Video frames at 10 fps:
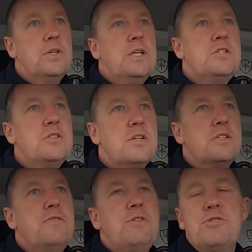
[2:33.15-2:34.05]
It's not
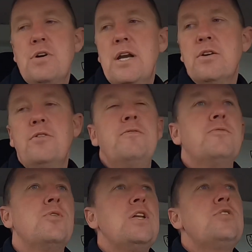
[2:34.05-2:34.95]
as if you're trying to cut
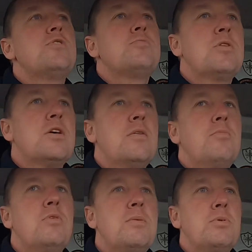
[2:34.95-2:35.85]
4 inches with a
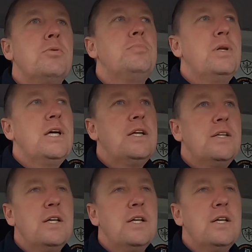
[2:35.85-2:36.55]
blunt blade.